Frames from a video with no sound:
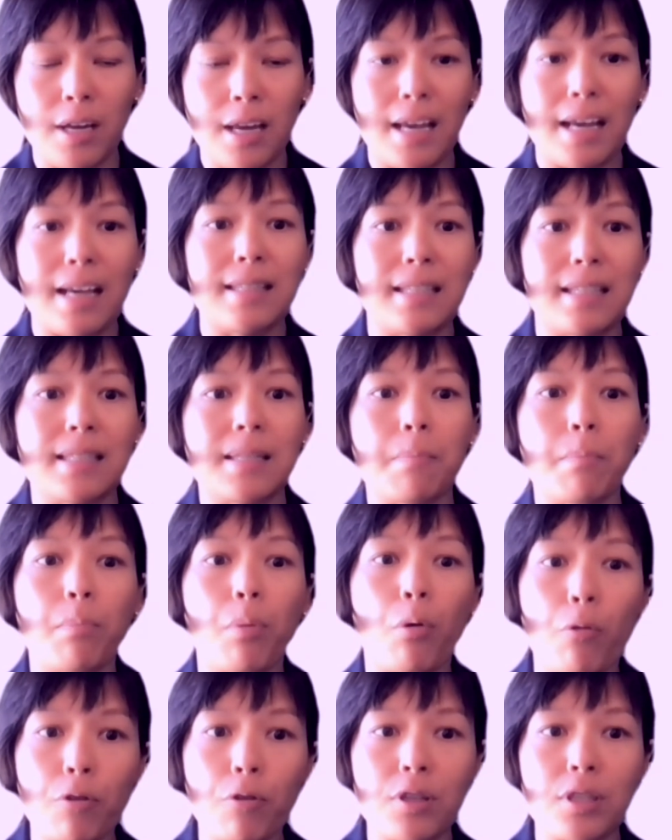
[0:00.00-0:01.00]
It's as
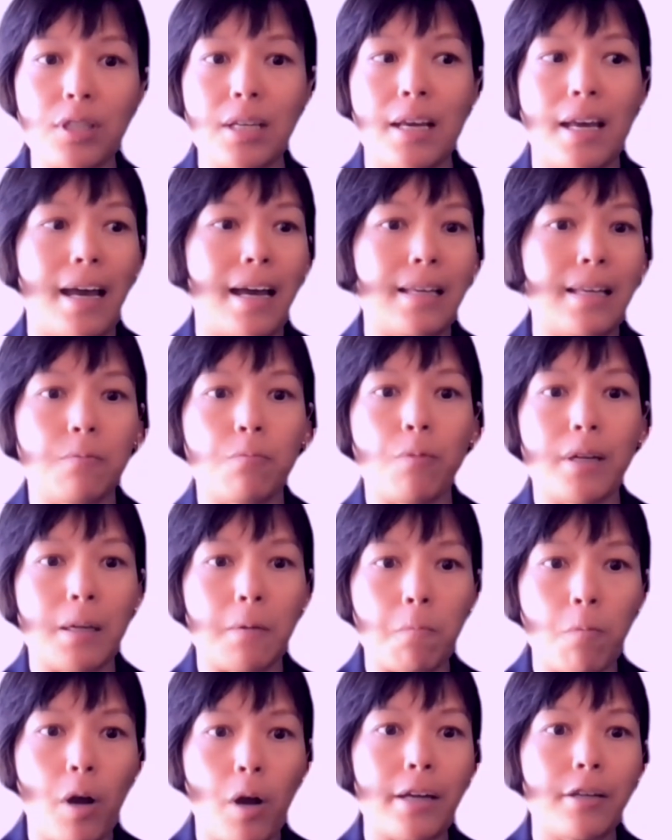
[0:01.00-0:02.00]
important as
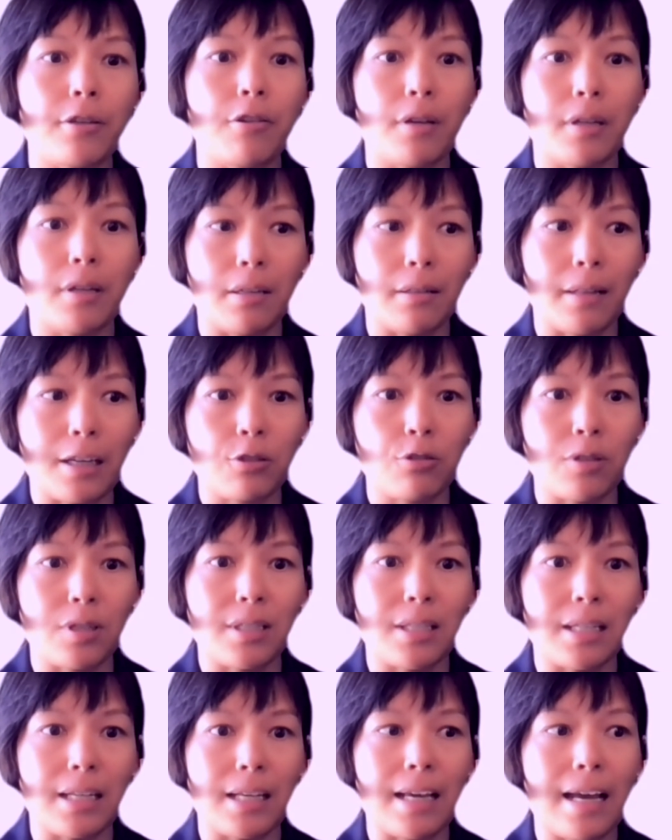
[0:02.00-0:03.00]
running water and
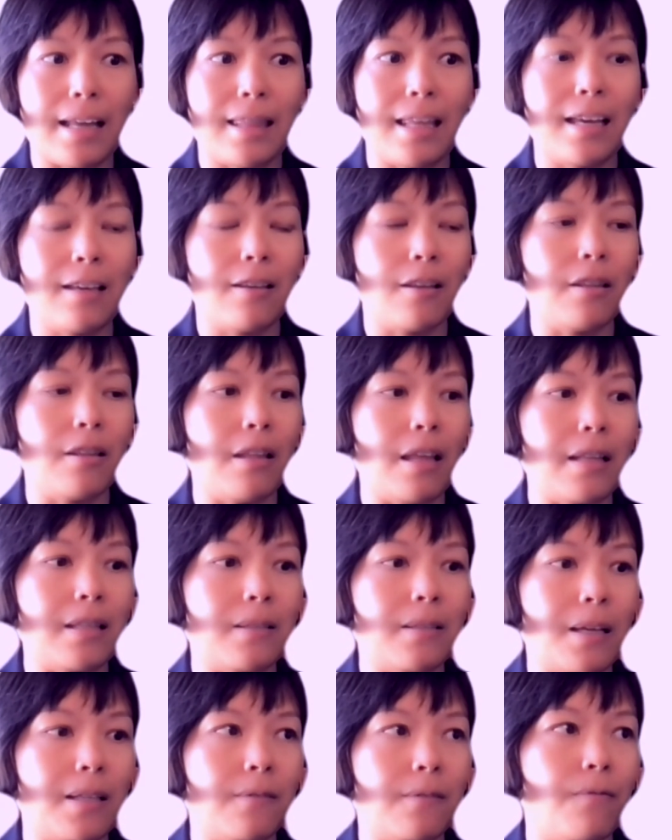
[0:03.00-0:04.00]
electricity. I think
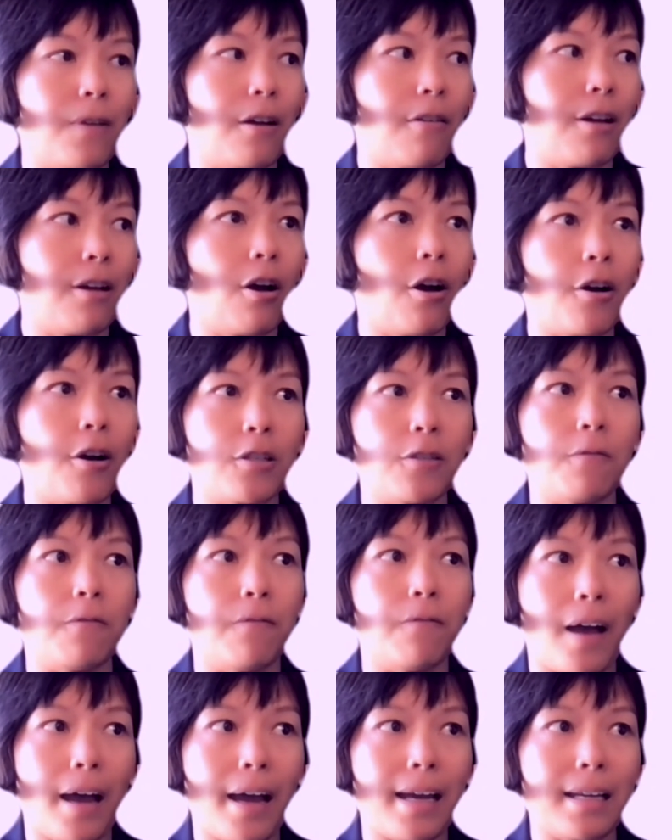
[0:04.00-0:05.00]
it's very hard to
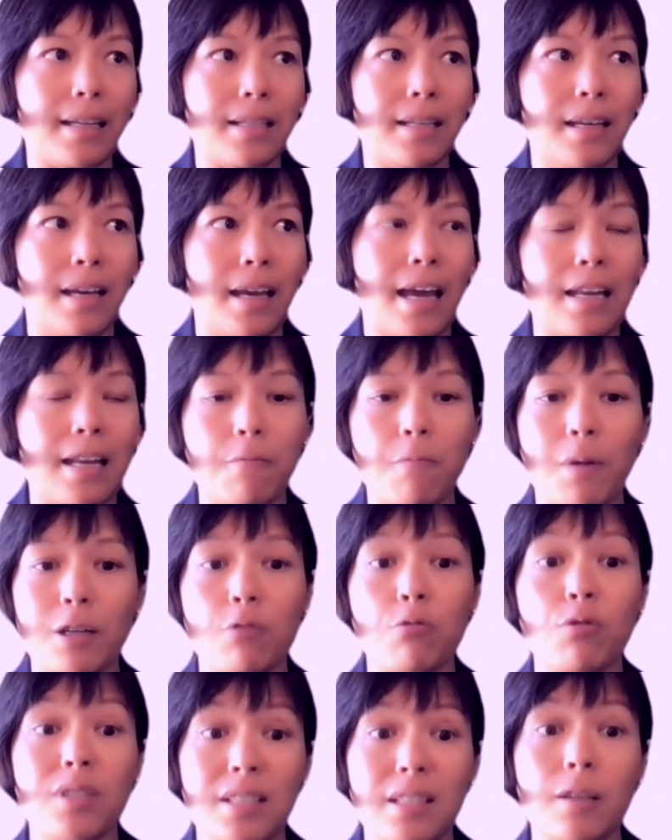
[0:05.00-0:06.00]
find anyone
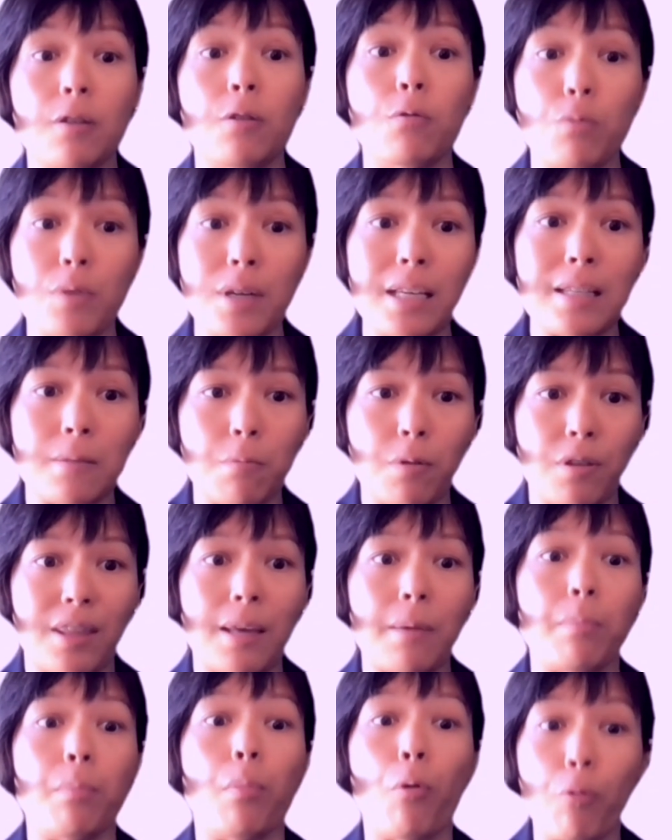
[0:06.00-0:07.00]
who disagrees with
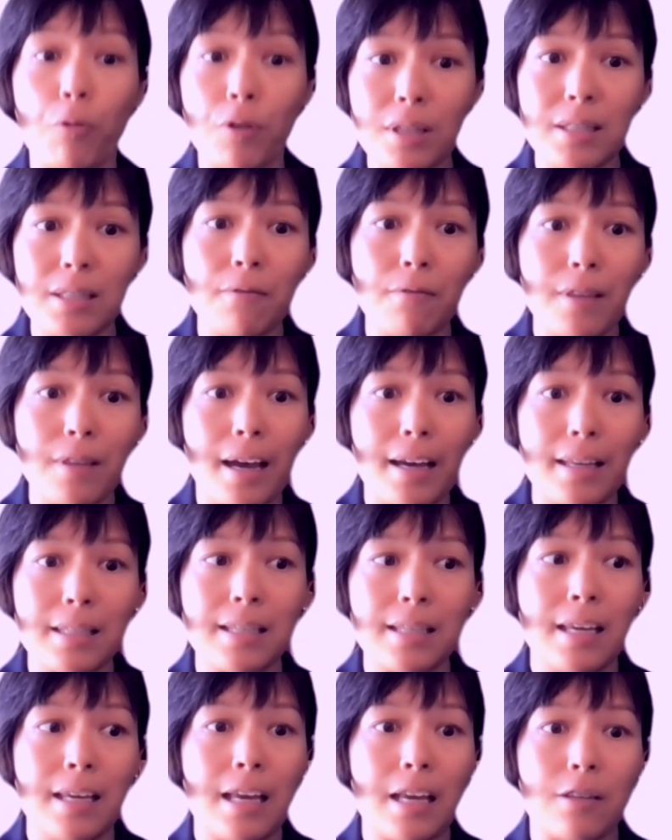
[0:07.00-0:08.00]
the importance of
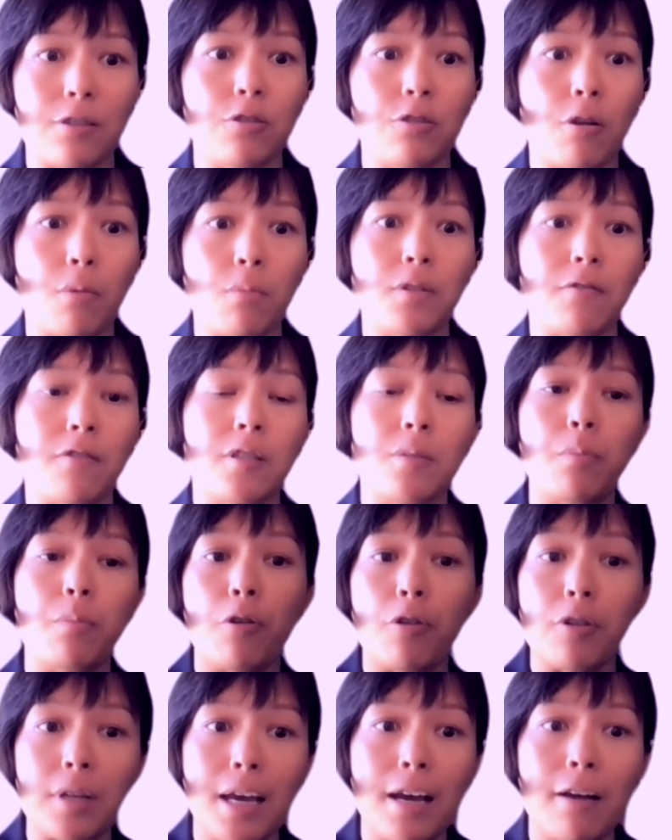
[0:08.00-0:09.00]
that in terms of
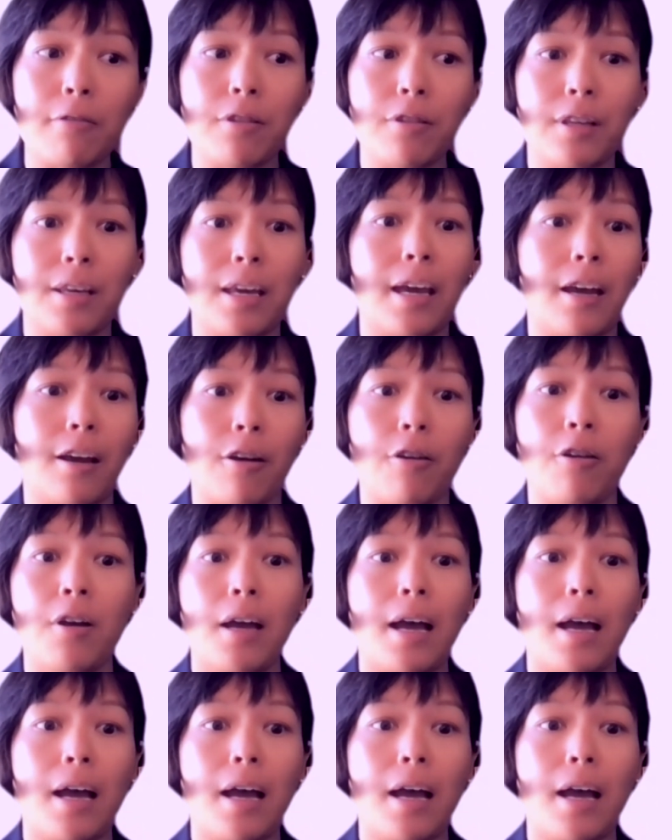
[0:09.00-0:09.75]
spurring healthcare,